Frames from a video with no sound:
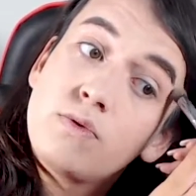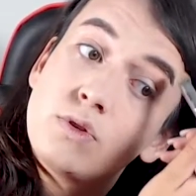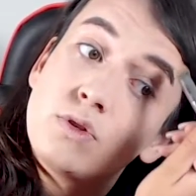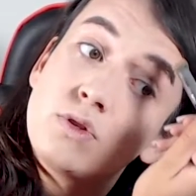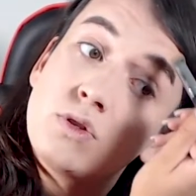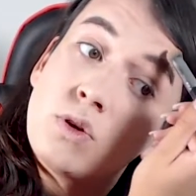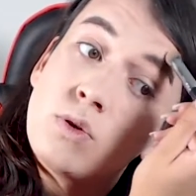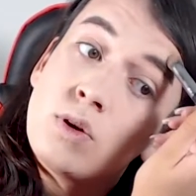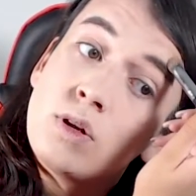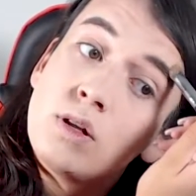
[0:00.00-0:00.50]

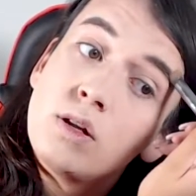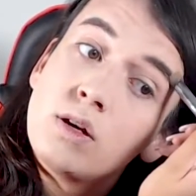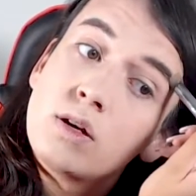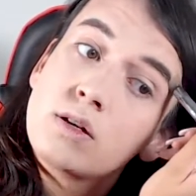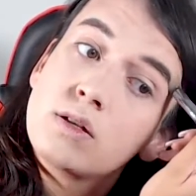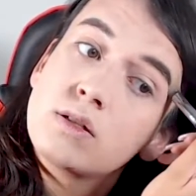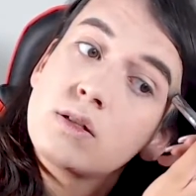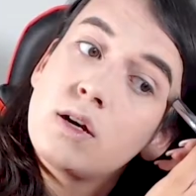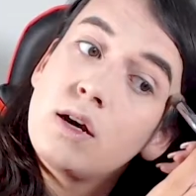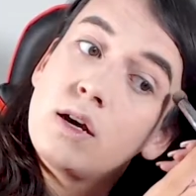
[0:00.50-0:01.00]
So it
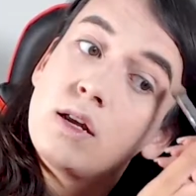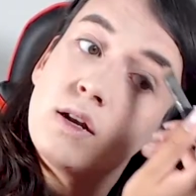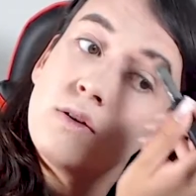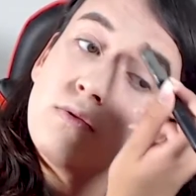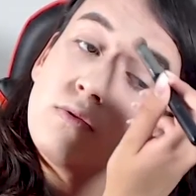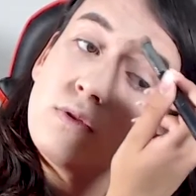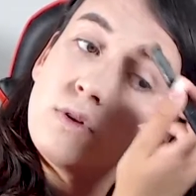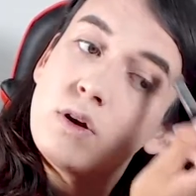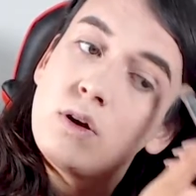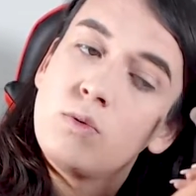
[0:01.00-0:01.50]
looks kind of,
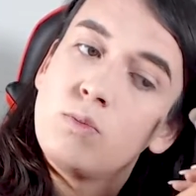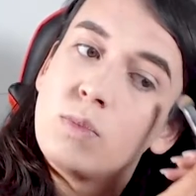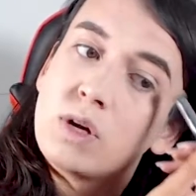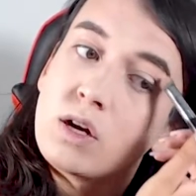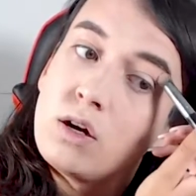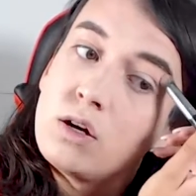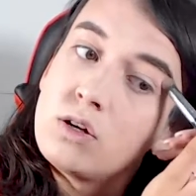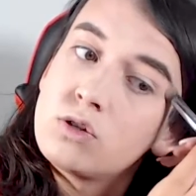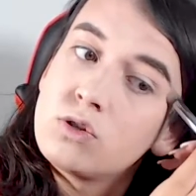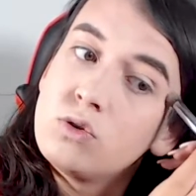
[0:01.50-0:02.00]
oh my
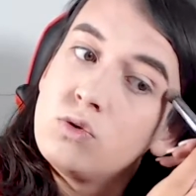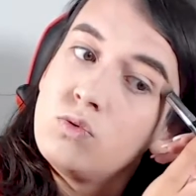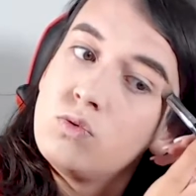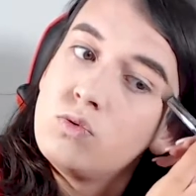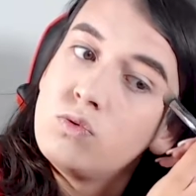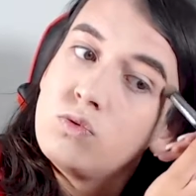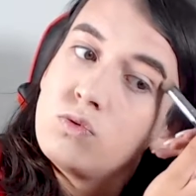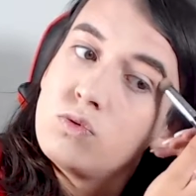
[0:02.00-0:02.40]
gosh. Ooh.